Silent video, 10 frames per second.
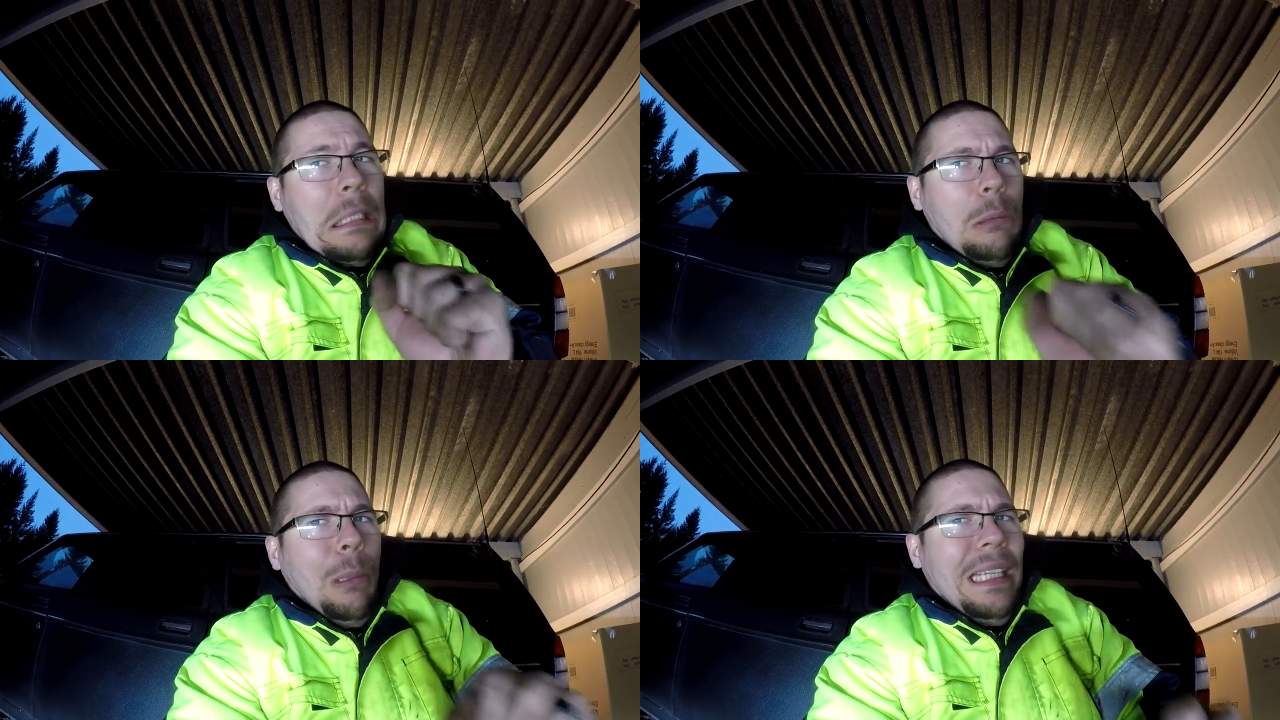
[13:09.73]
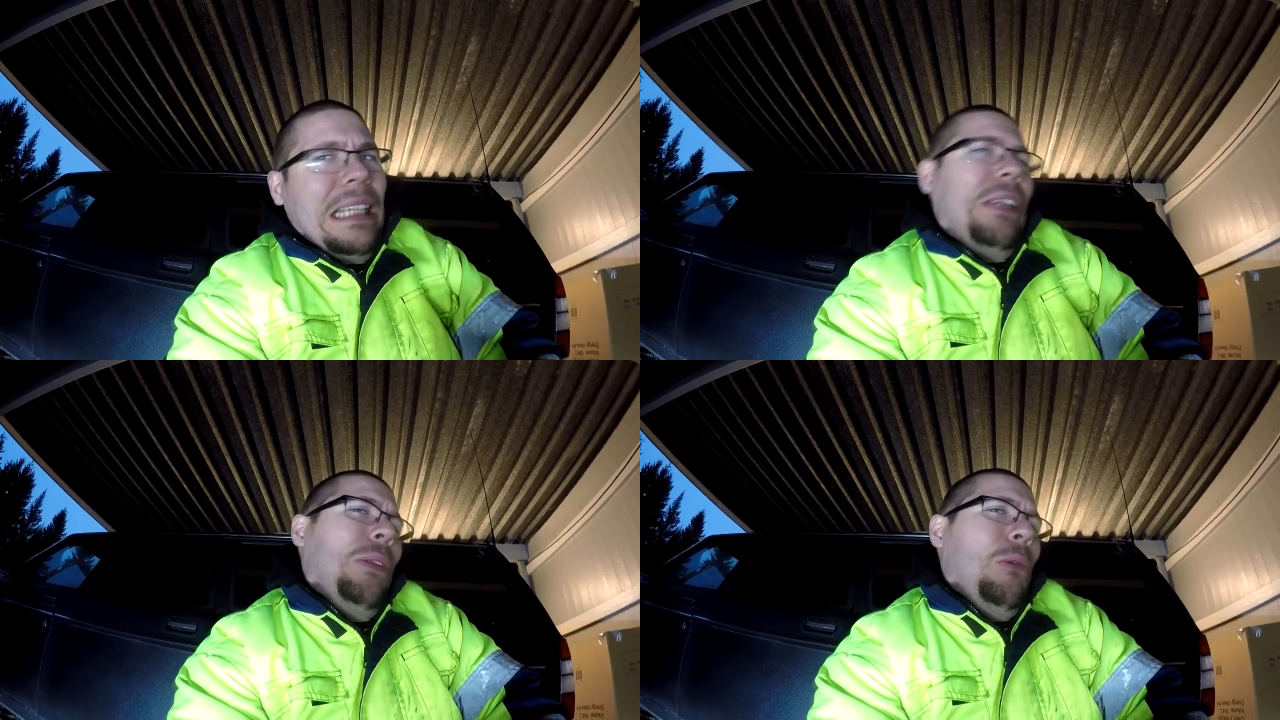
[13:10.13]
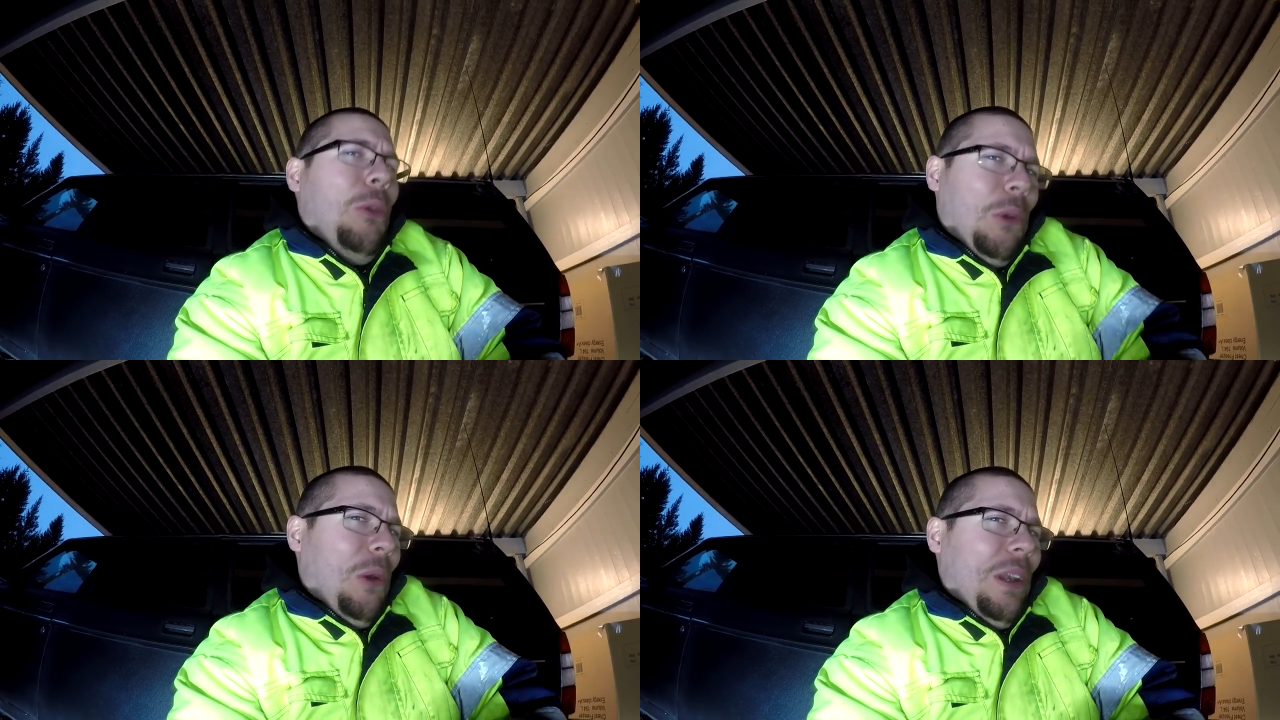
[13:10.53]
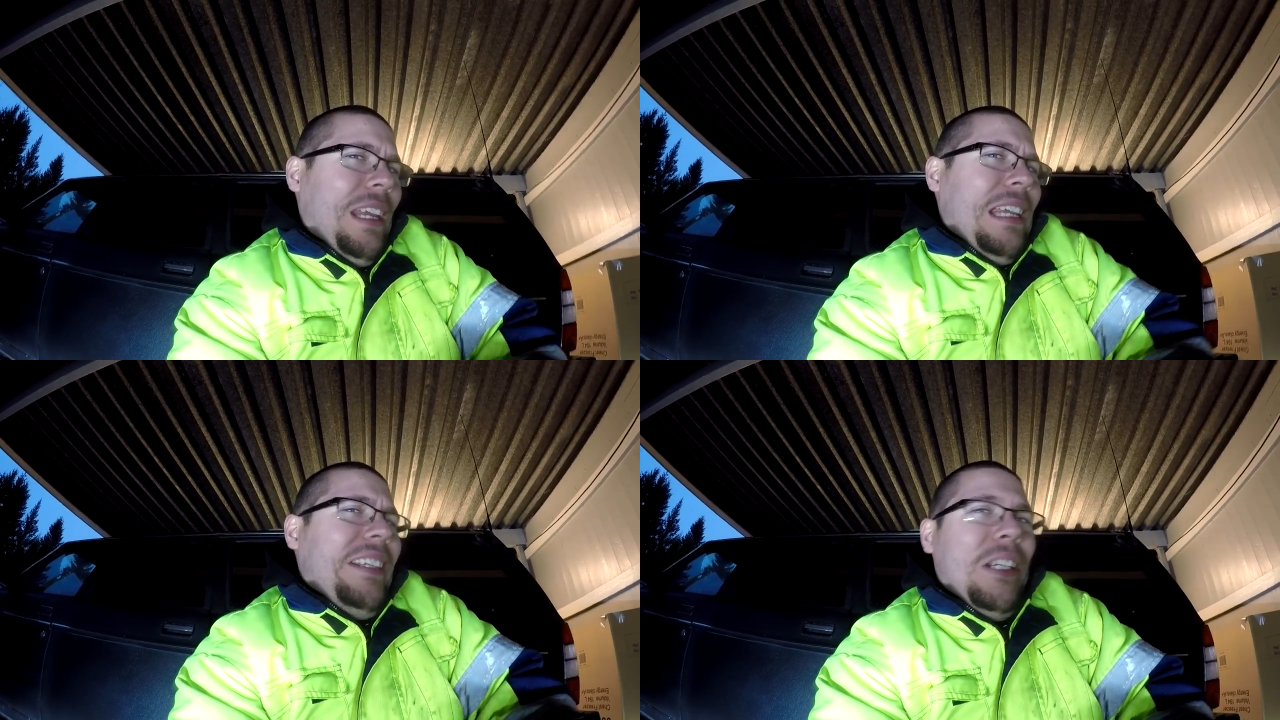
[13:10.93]
20 to 30
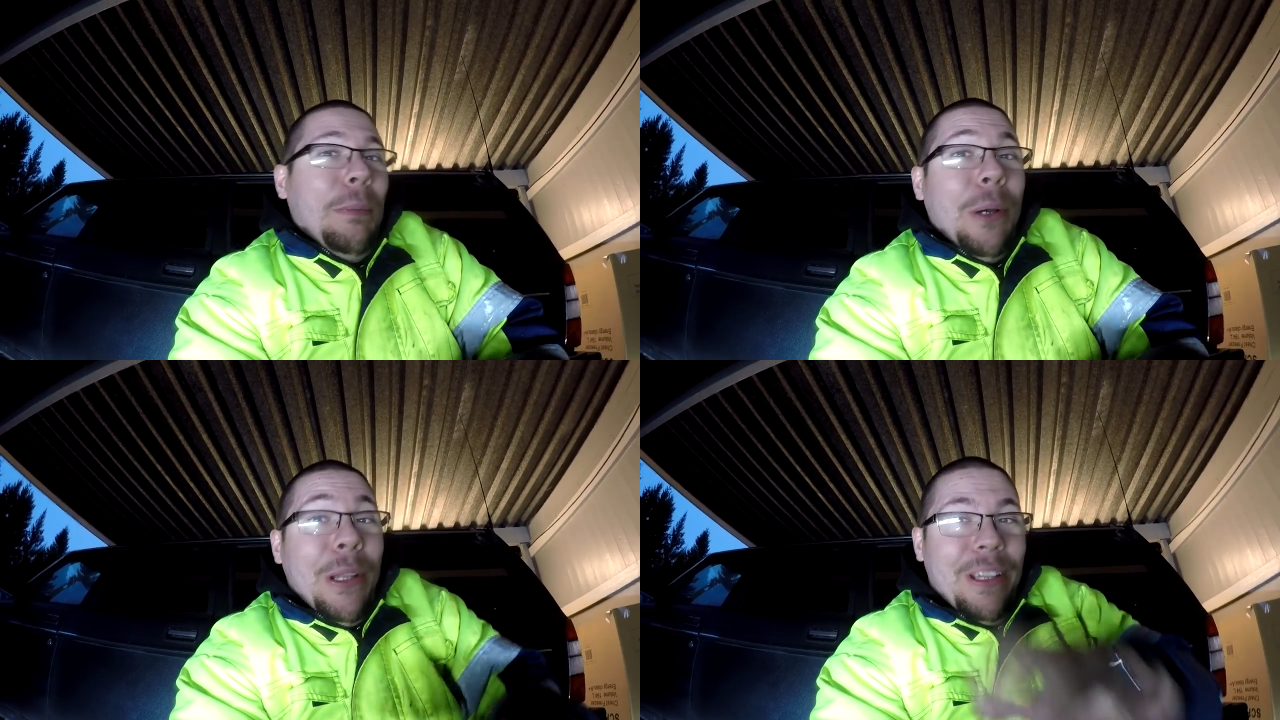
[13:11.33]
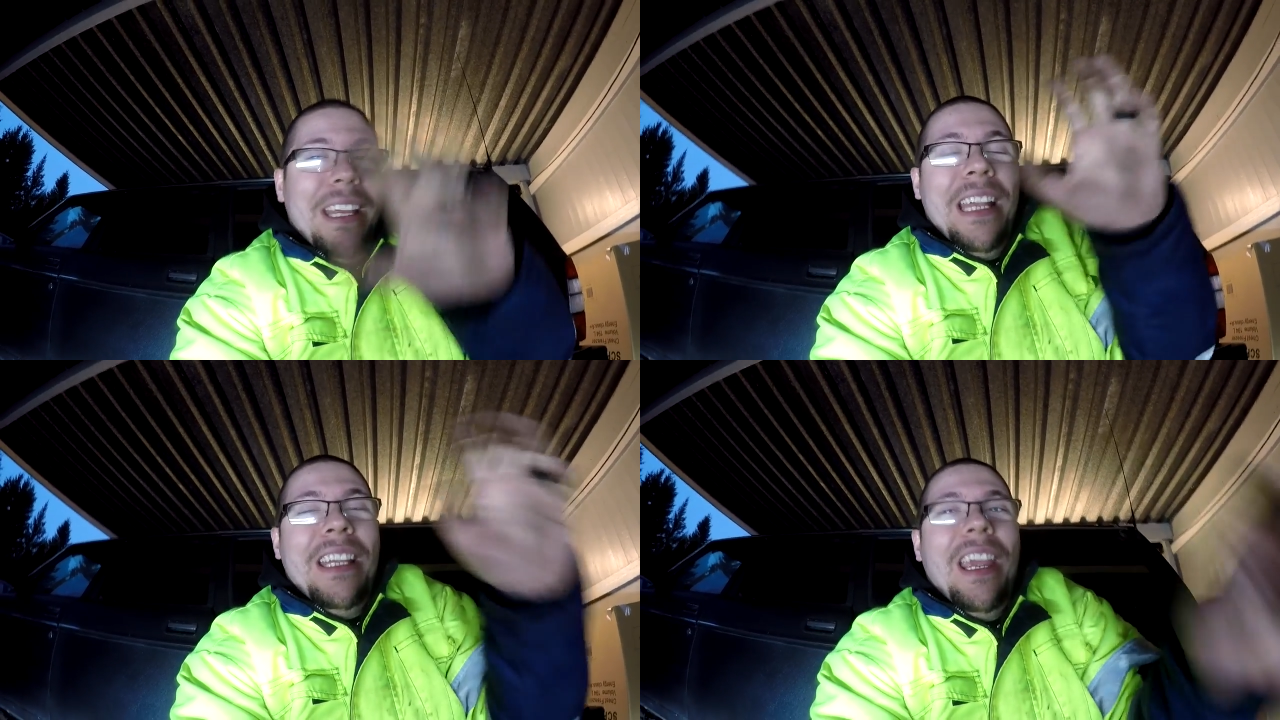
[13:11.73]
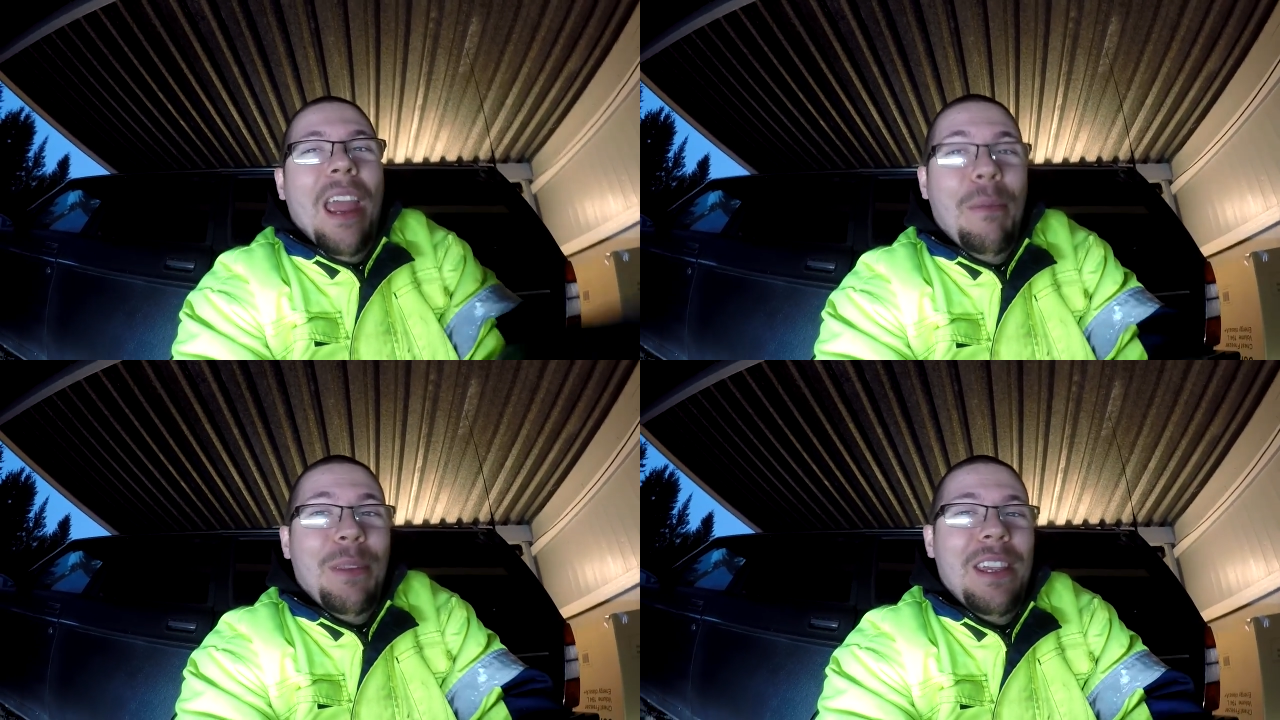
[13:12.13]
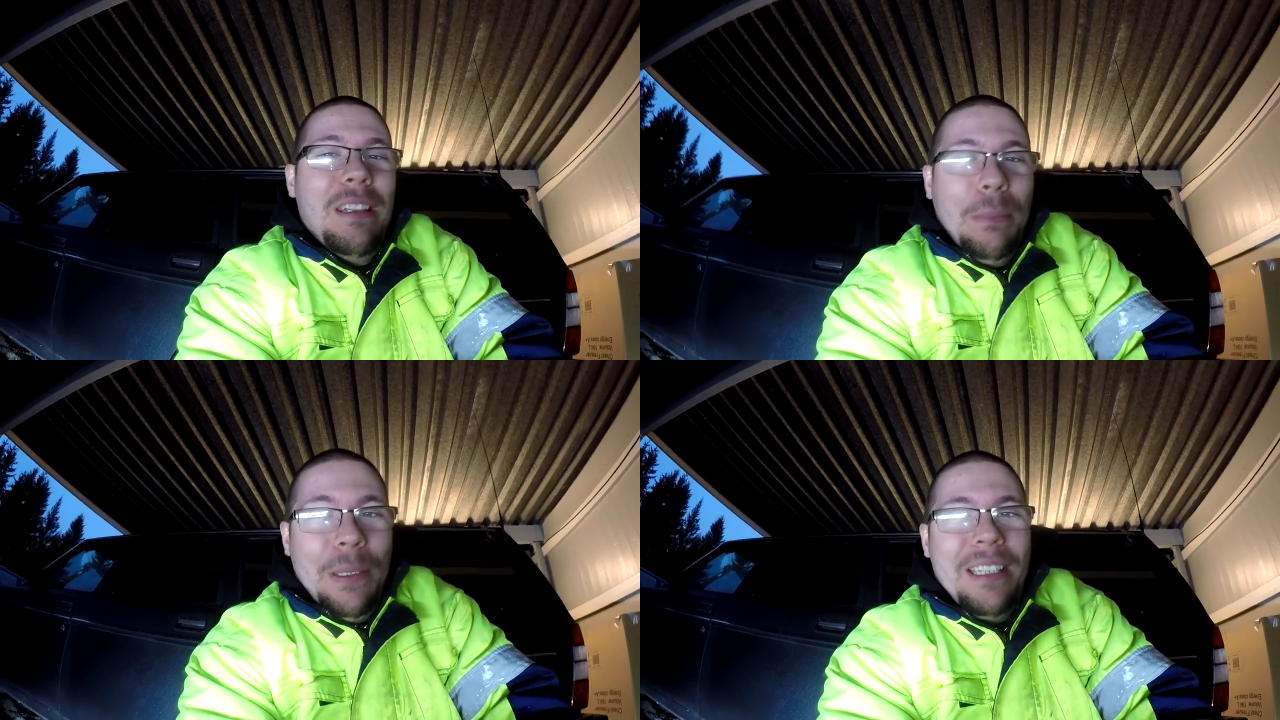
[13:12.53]
inch, but it came
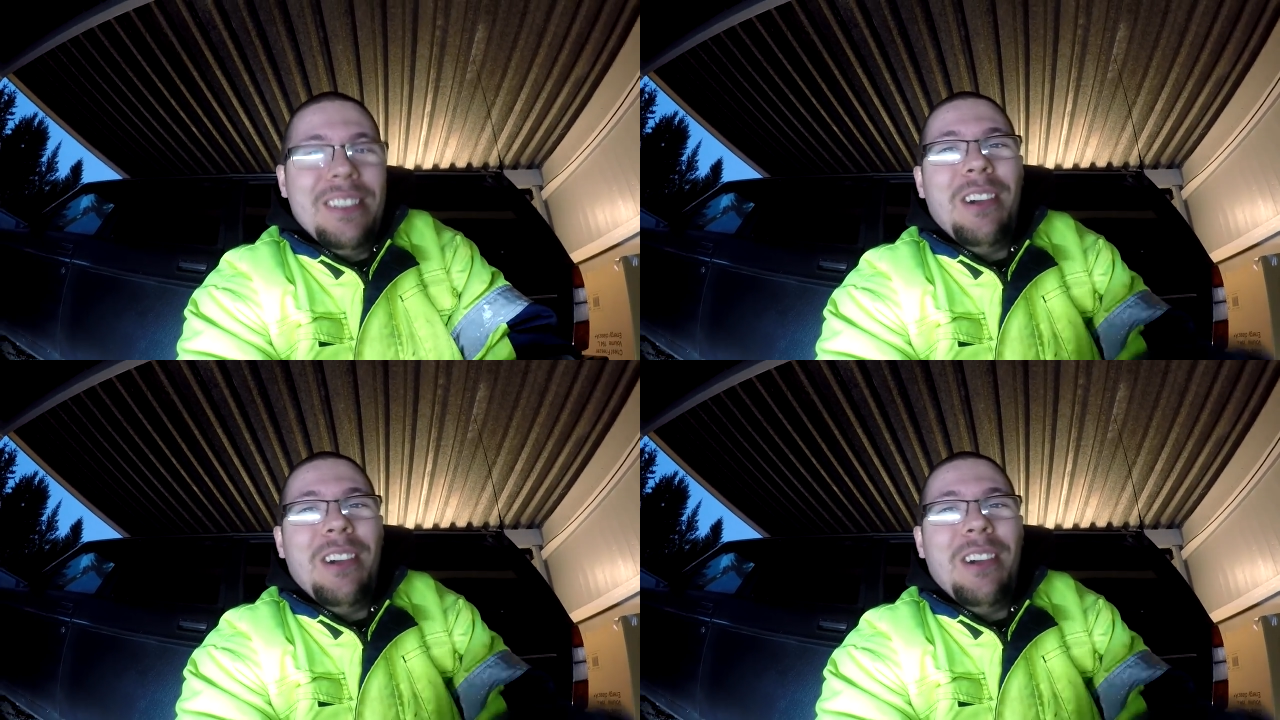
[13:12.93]
this big,